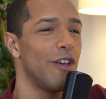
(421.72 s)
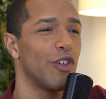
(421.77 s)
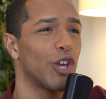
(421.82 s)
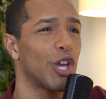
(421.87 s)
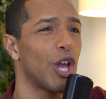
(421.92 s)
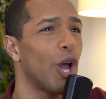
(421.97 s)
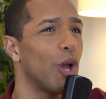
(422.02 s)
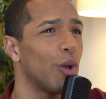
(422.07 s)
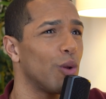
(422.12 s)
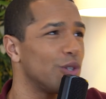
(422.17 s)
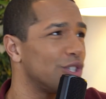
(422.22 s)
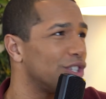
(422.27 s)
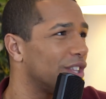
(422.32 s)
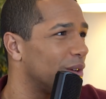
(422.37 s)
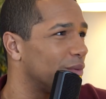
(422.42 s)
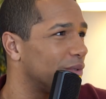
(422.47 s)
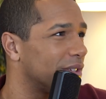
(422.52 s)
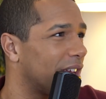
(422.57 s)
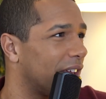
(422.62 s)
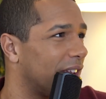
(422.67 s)
the coach
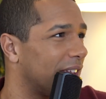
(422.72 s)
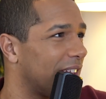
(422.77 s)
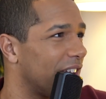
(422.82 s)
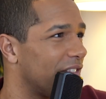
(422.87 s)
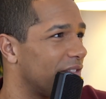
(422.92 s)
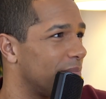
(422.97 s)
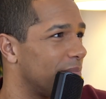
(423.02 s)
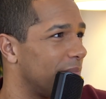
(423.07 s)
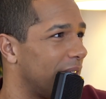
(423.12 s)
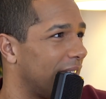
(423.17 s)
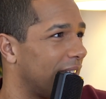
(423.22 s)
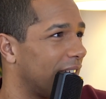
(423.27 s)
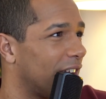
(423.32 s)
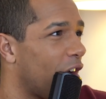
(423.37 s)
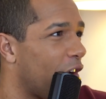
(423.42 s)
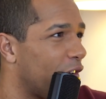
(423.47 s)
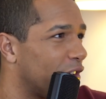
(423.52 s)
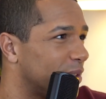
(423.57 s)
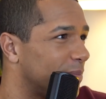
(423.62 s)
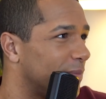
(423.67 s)
that was kind of giving me
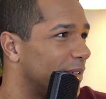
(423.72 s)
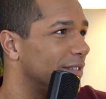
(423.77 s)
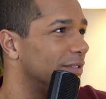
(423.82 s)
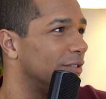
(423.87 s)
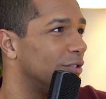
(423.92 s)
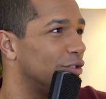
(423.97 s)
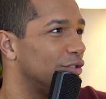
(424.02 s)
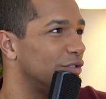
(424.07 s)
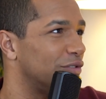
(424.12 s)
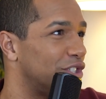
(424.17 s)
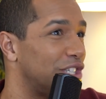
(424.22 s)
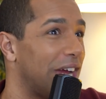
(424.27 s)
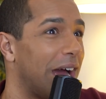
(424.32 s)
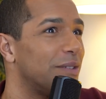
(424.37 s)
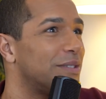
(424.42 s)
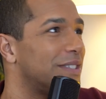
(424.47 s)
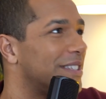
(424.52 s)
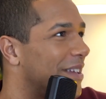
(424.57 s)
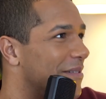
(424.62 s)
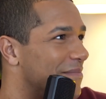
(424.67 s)
encouragement or
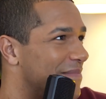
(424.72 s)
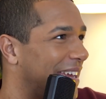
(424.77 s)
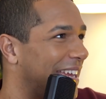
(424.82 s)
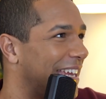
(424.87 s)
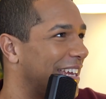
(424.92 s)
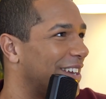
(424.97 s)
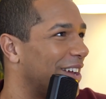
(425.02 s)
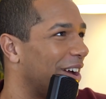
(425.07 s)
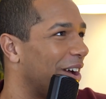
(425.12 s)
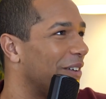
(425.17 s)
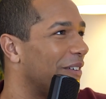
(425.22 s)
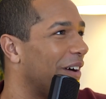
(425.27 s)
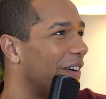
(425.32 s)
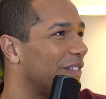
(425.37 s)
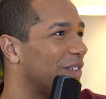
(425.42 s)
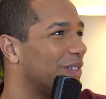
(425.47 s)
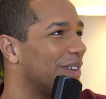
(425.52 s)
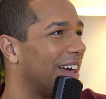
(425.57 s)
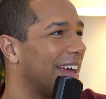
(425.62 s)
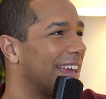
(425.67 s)
shouting mm. at me, you know, I
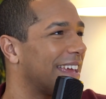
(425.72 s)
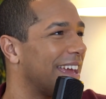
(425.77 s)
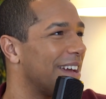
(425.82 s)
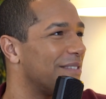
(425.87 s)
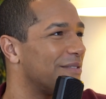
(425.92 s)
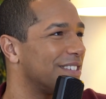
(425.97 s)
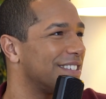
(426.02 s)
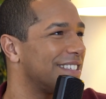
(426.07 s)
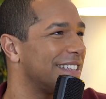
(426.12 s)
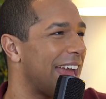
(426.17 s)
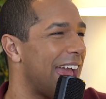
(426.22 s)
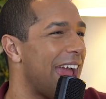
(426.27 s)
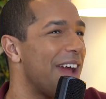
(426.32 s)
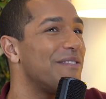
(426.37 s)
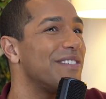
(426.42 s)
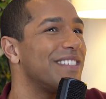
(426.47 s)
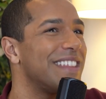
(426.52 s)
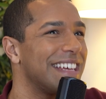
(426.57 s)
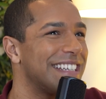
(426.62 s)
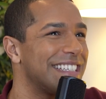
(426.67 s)
feel like it was
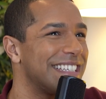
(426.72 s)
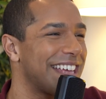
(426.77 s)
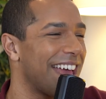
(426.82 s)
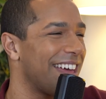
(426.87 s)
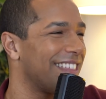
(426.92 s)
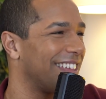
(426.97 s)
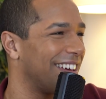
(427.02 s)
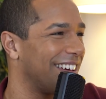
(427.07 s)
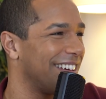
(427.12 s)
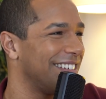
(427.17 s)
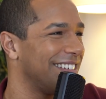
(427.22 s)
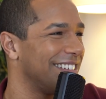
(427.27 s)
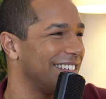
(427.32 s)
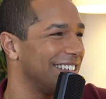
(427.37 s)
everything together.